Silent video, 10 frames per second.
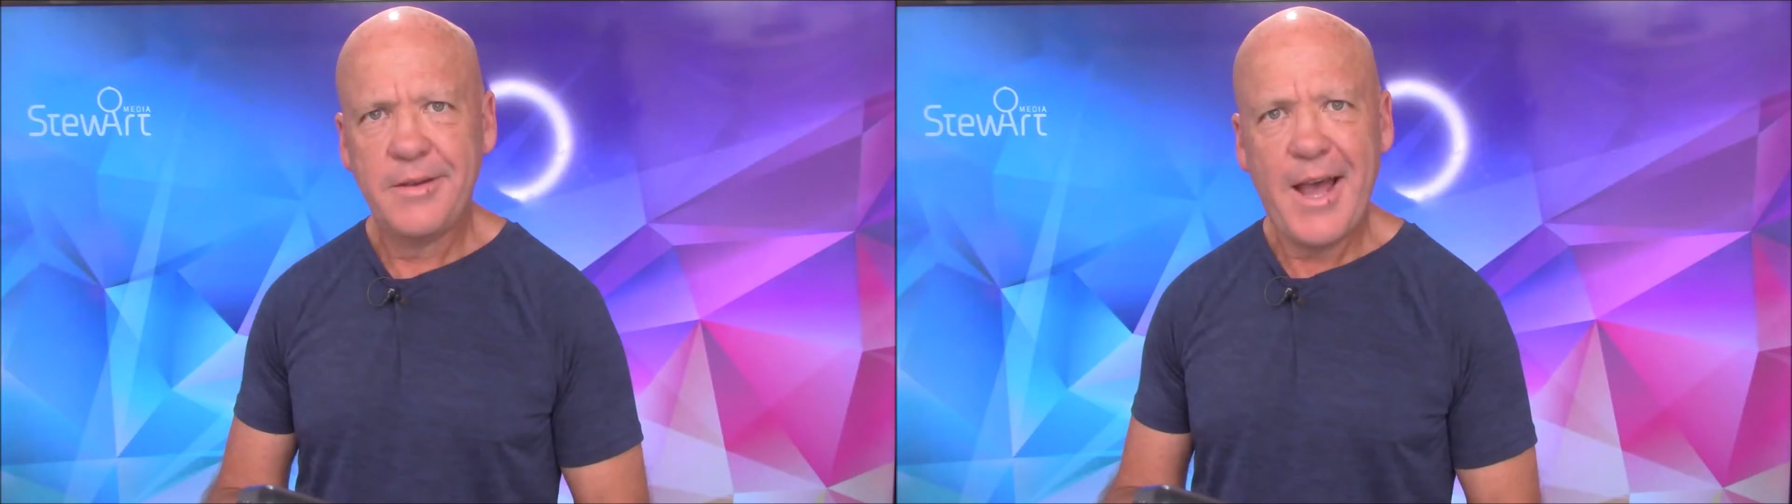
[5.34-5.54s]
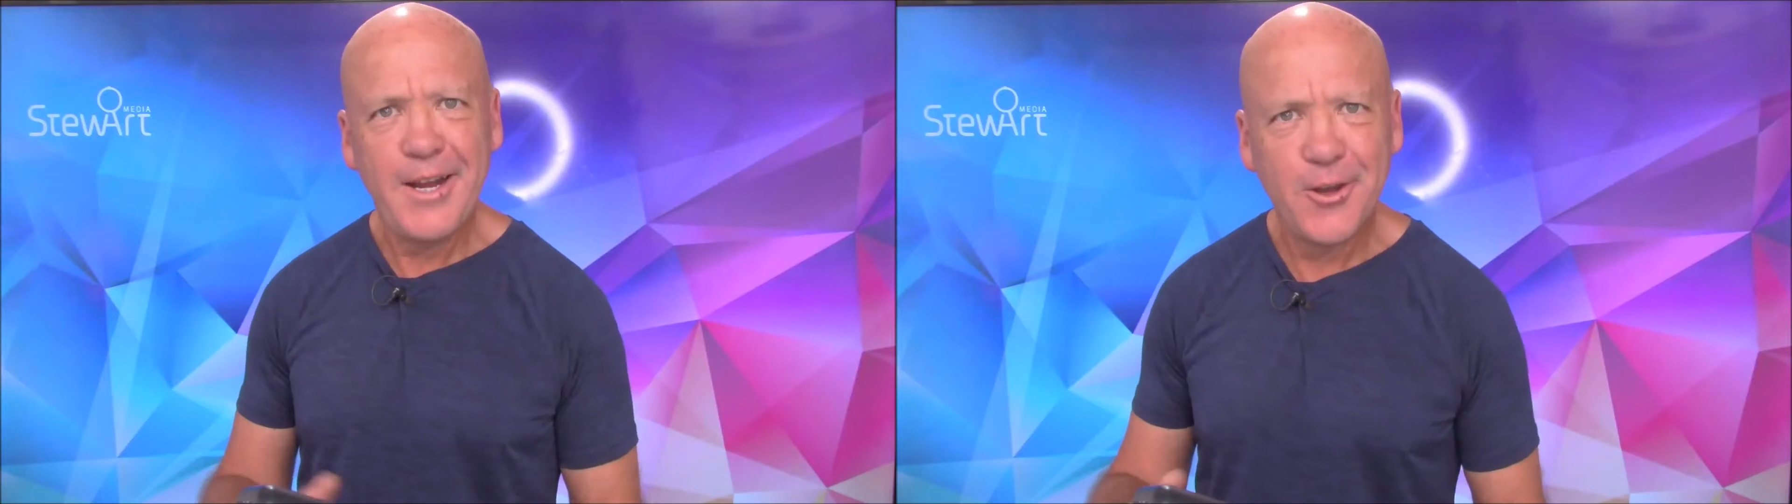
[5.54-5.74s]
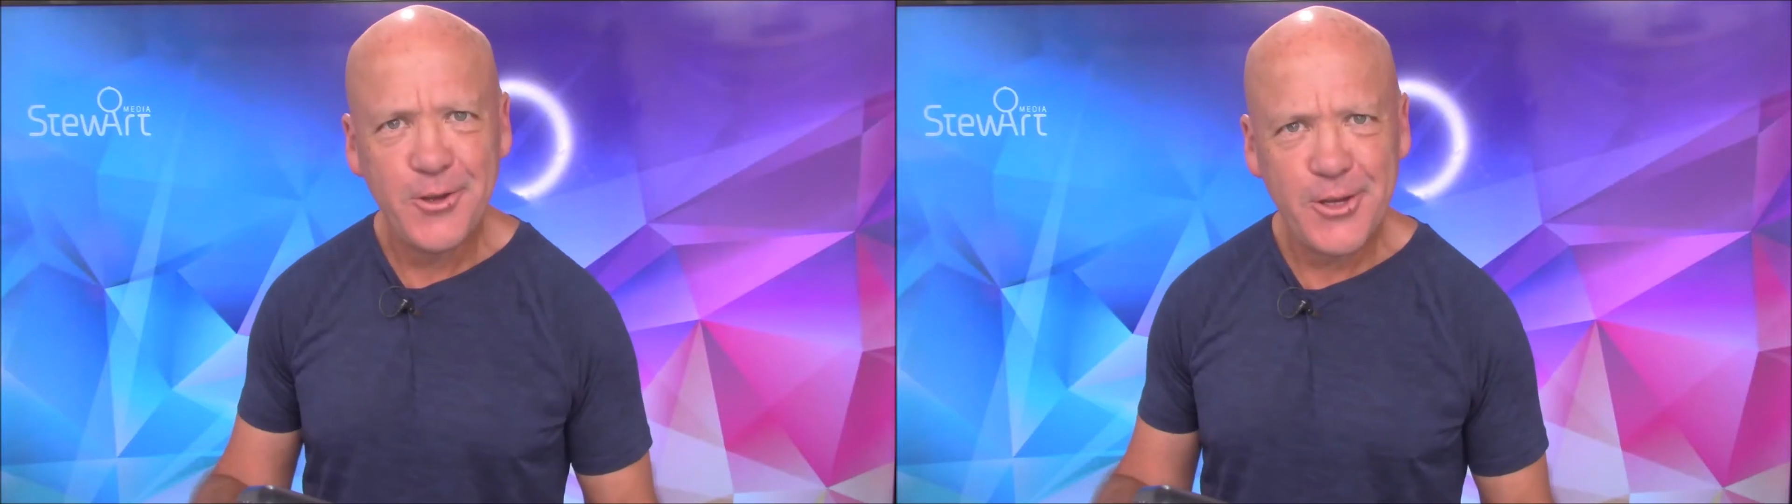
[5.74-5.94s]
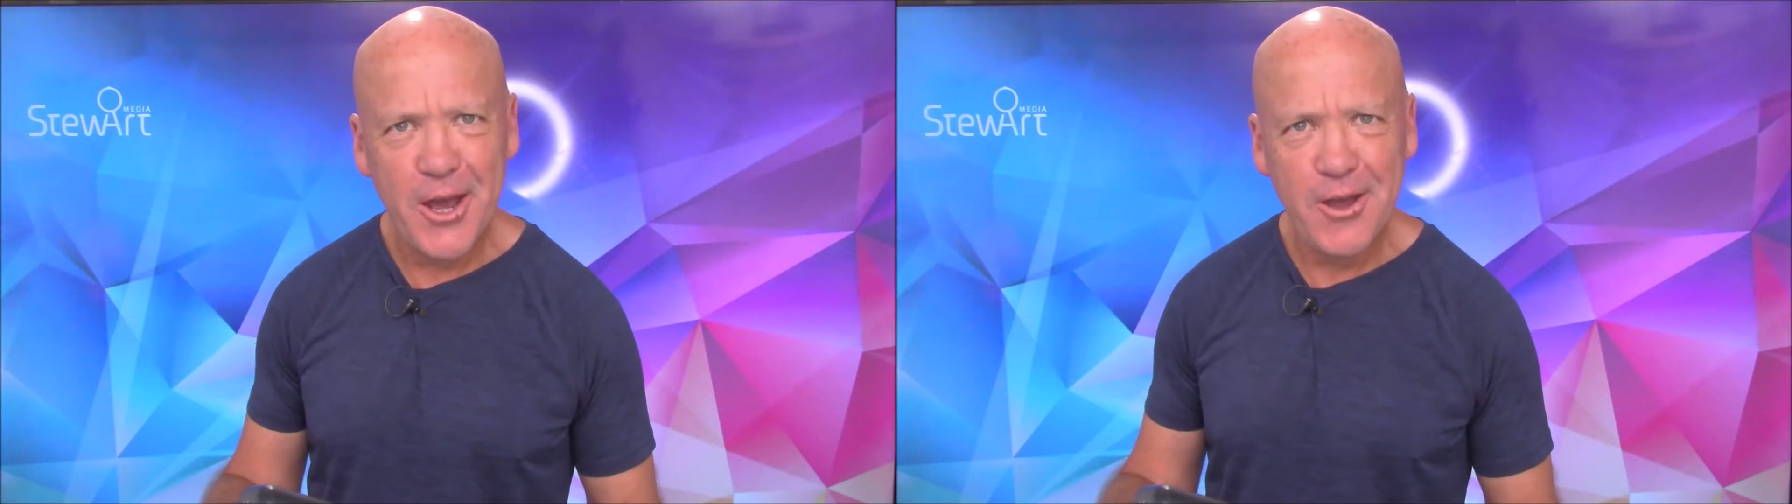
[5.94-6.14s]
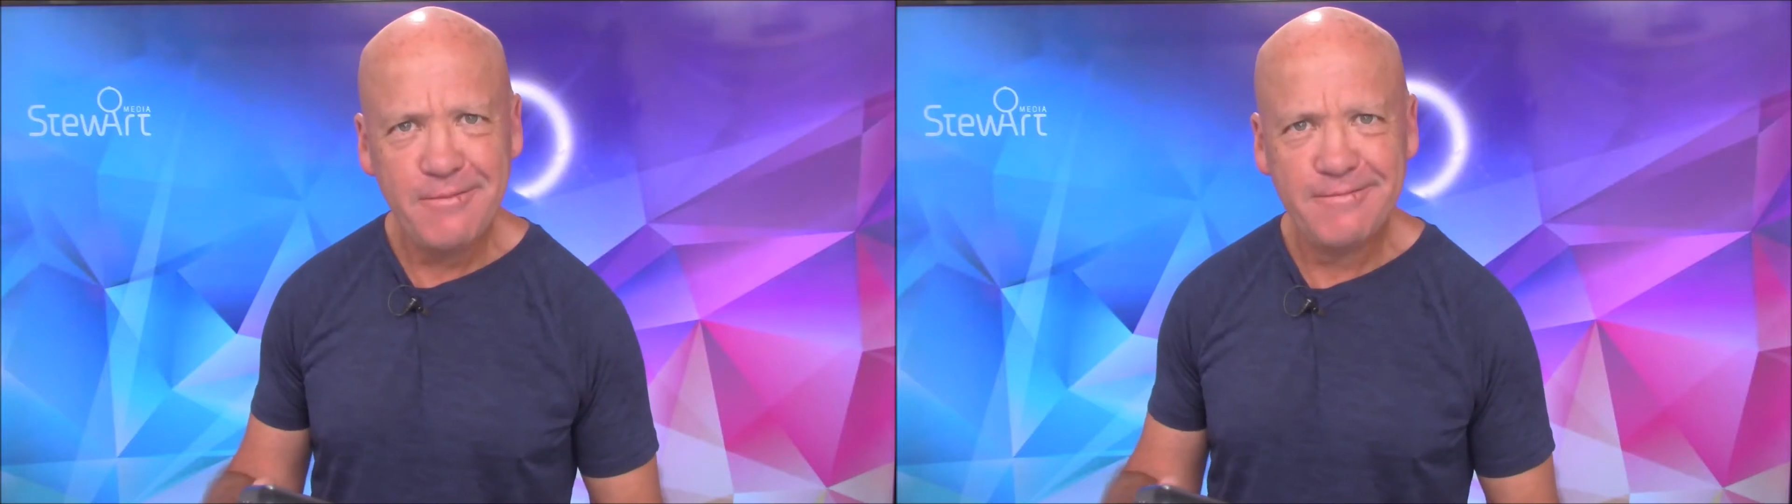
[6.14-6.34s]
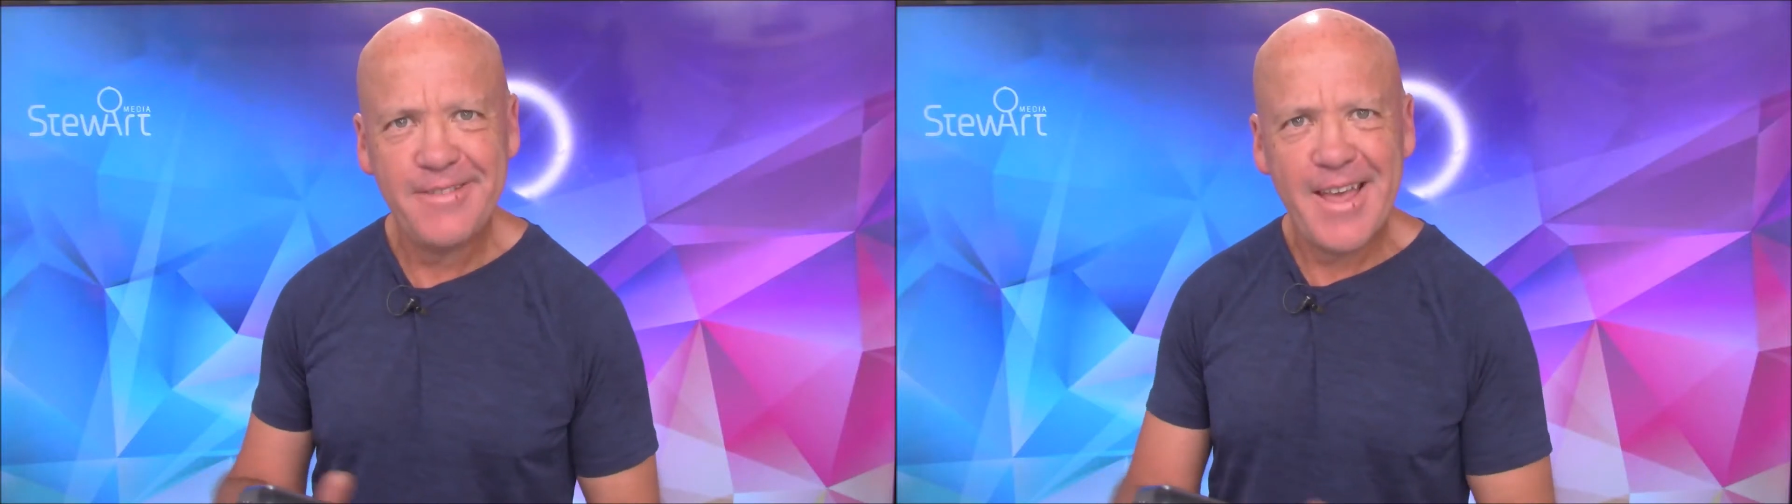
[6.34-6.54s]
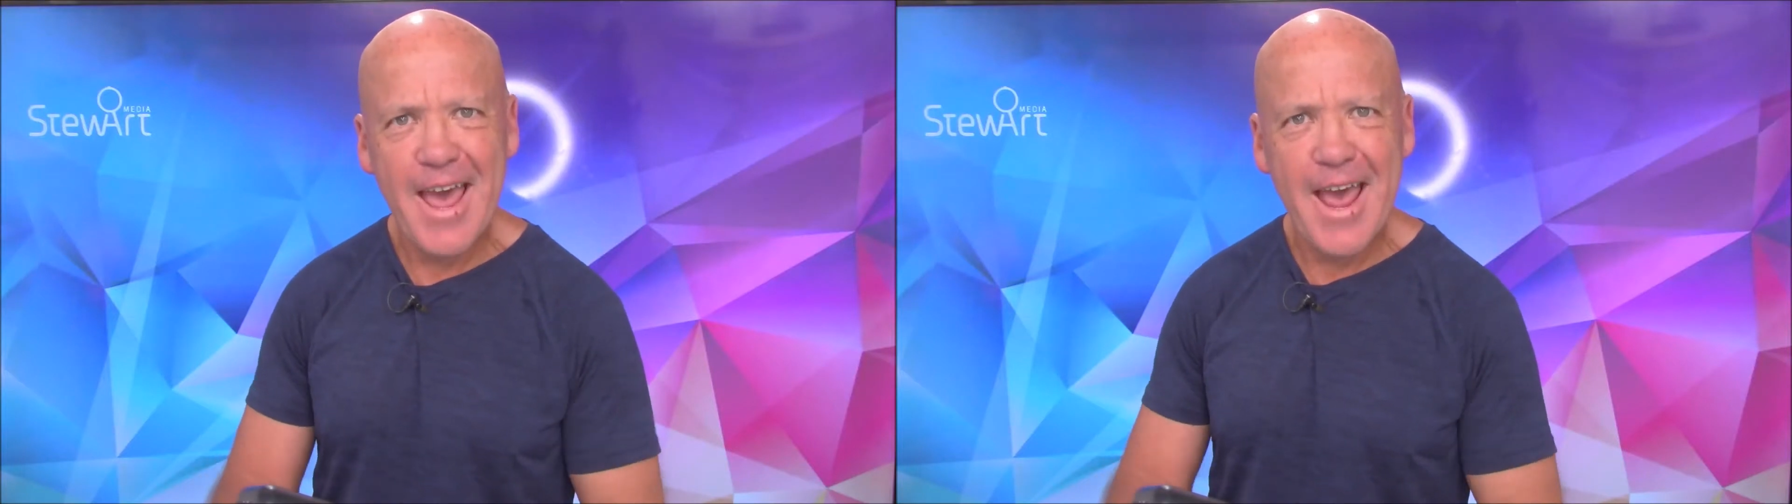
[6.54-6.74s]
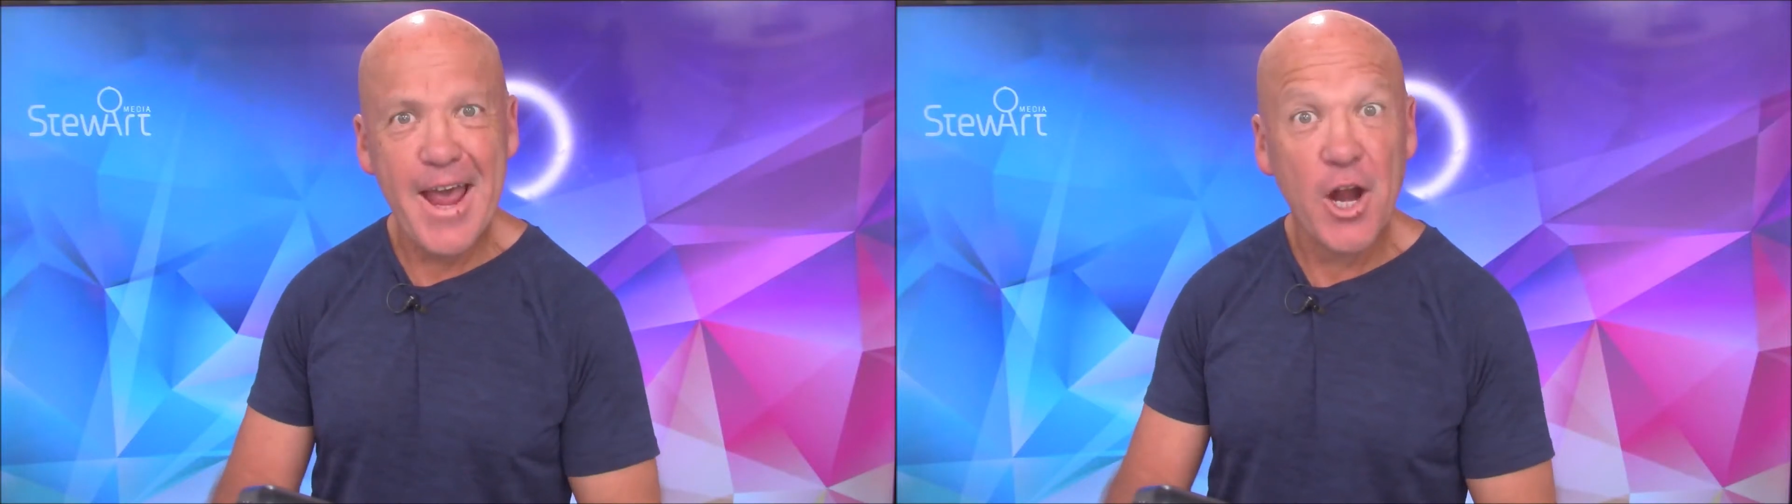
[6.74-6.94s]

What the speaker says: Hey Lucio, and